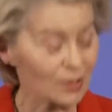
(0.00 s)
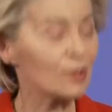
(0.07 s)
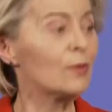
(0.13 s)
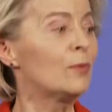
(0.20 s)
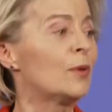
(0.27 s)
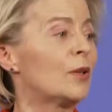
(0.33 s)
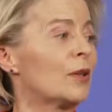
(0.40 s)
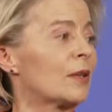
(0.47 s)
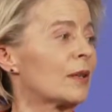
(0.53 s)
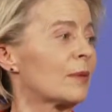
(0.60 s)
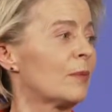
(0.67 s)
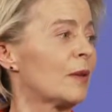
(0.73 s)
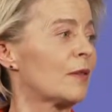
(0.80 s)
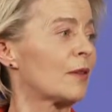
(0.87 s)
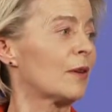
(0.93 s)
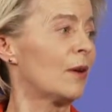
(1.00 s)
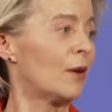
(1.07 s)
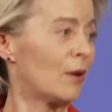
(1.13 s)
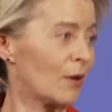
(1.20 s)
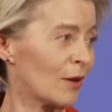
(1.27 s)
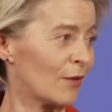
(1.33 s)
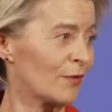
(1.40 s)
to work with
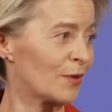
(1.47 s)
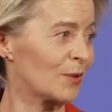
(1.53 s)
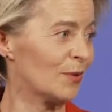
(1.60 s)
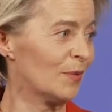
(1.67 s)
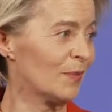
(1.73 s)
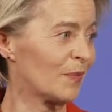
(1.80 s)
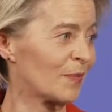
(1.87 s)
all of you.